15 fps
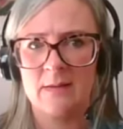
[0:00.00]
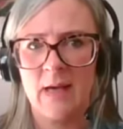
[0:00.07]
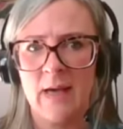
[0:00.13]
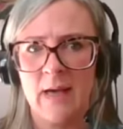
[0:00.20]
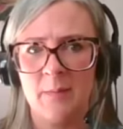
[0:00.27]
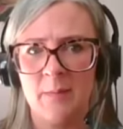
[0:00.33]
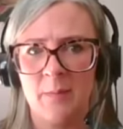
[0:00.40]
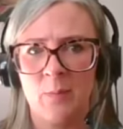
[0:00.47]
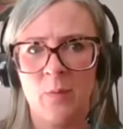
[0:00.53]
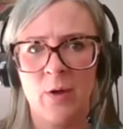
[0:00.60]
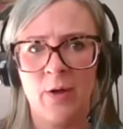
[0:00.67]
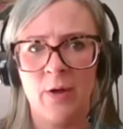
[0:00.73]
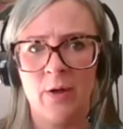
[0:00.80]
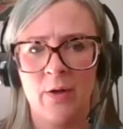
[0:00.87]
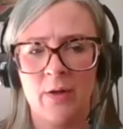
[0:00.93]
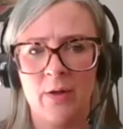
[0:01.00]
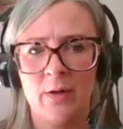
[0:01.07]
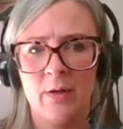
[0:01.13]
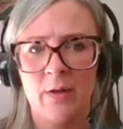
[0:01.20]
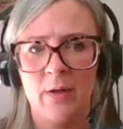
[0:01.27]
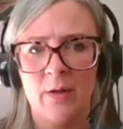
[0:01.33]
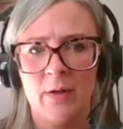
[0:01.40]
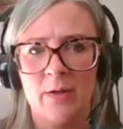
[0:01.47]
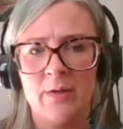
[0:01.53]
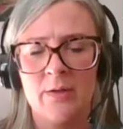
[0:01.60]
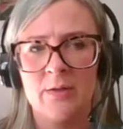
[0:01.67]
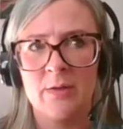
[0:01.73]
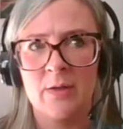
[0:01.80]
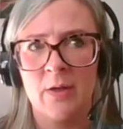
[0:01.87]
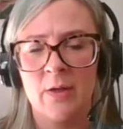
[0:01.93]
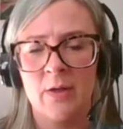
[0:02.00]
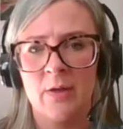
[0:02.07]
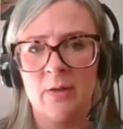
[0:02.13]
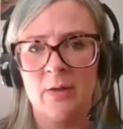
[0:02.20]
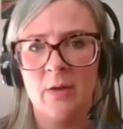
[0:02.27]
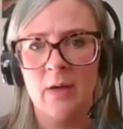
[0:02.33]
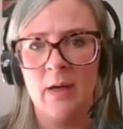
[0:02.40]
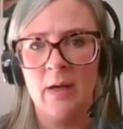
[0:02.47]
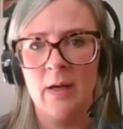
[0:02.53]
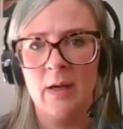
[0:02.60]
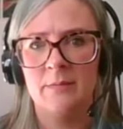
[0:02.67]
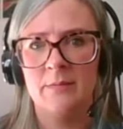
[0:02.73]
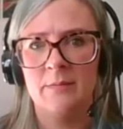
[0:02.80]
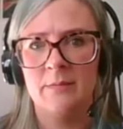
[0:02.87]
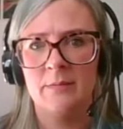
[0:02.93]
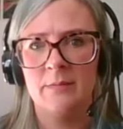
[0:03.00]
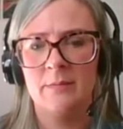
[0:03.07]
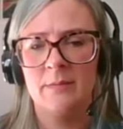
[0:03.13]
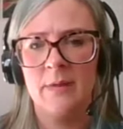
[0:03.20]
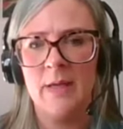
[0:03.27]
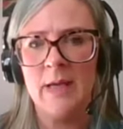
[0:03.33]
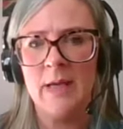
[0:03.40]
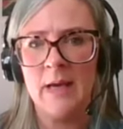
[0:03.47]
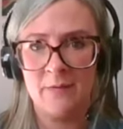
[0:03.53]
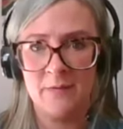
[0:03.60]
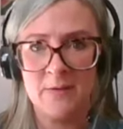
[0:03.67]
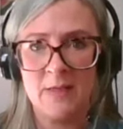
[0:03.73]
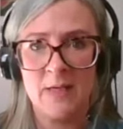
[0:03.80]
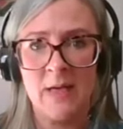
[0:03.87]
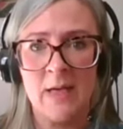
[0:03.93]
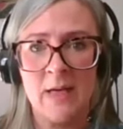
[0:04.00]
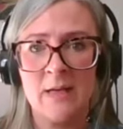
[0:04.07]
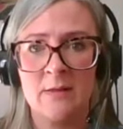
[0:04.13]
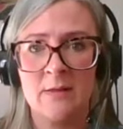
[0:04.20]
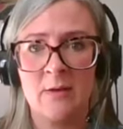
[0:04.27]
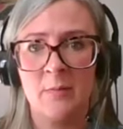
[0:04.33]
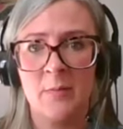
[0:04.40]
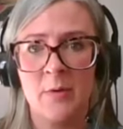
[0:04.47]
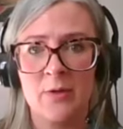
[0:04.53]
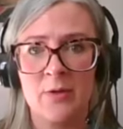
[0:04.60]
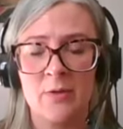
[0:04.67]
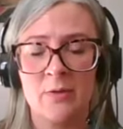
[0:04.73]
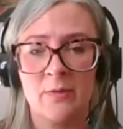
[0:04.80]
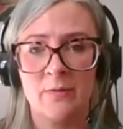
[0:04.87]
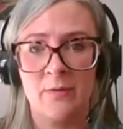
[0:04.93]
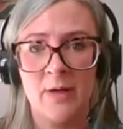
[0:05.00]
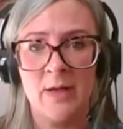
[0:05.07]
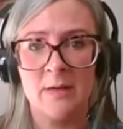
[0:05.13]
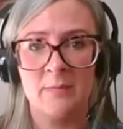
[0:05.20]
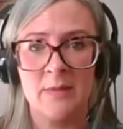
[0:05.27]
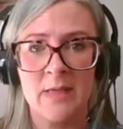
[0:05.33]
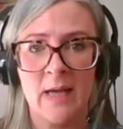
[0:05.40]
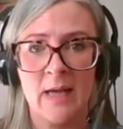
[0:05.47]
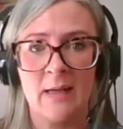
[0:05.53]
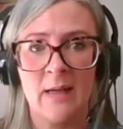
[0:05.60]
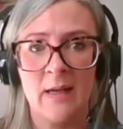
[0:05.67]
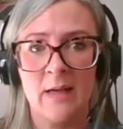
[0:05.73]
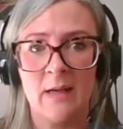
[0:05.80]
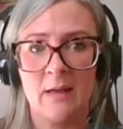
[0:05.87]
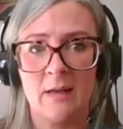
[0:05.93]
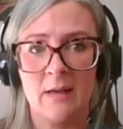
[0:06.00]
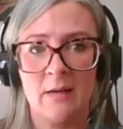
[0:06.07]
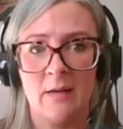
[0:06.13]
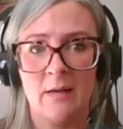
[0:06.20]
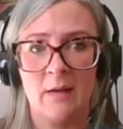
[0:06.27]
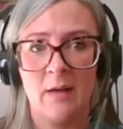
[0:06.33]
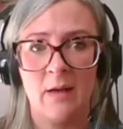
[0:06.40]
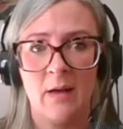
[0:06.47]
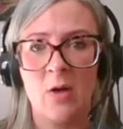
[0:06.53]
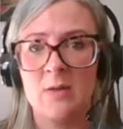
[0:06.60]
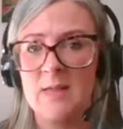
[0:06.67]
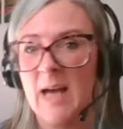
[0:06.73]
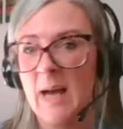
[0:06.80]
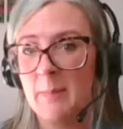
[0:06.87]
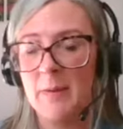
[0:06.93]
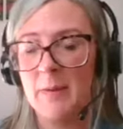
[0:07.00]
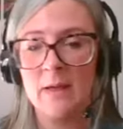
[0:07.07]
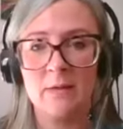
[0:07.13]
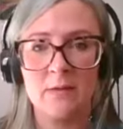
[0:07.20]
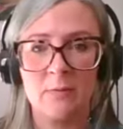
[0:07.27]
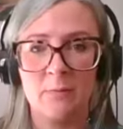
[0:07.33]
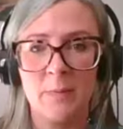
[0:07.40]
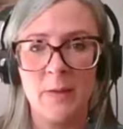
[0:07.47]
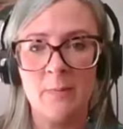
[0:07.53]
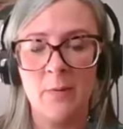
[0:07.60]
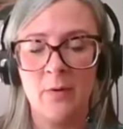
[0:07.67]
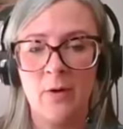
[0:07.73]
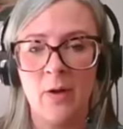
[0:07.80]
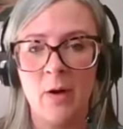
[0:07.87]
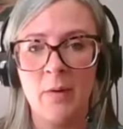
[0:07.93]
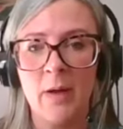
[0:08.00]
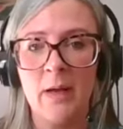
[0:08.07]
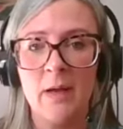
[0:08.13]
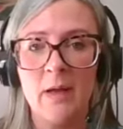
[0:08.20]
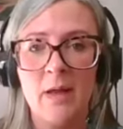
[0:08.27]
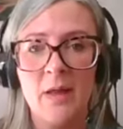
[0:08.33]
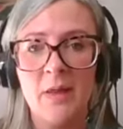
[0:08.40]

type work. So EFT, so emotional freedom technique, or tapping as some people know it,